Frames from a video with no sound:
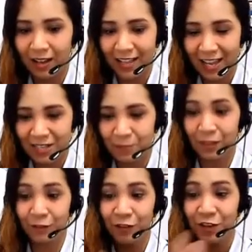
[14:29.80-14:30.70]
Yes, but
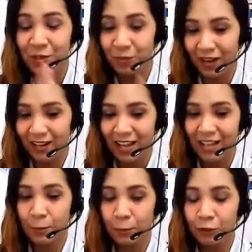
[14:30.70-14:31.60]
the first one,
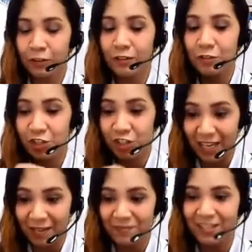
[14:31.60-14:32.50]
the plural of
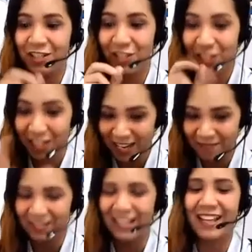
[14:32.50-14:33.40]
sheep is sheep.
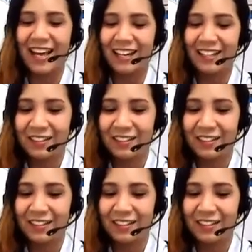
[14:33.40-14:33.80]
Like that.